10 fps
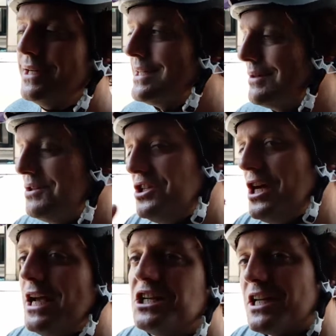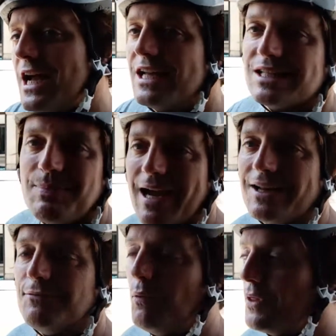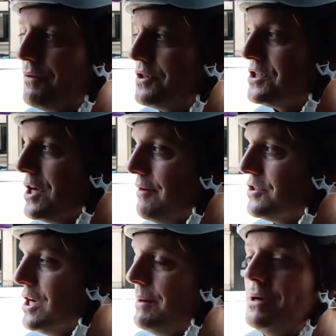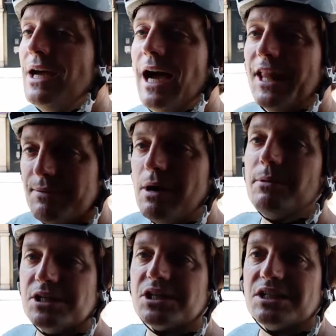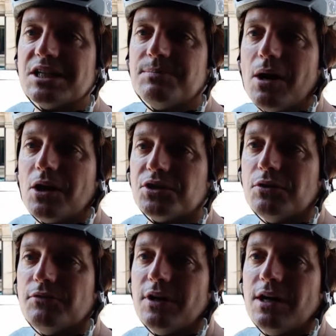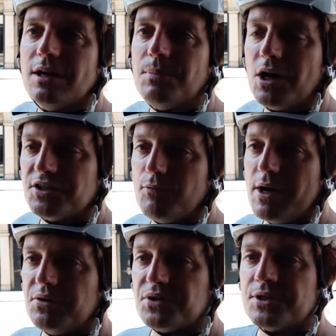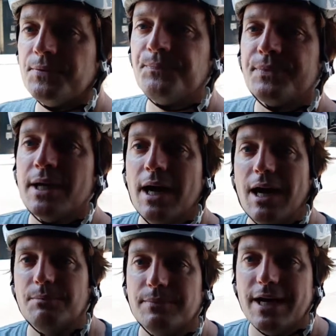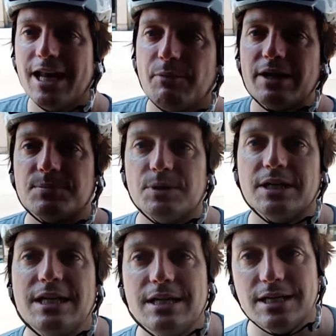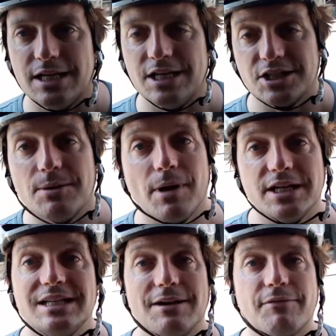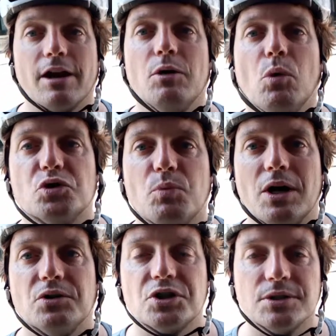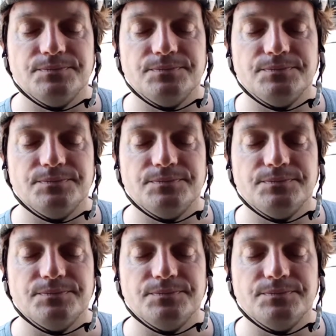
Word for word: So it's changed hands back and forth over the, over time. At the moment, it's considered part of uh, part of Wales. Um, anyway, but he in, in, his own mind he definitely was Welsh.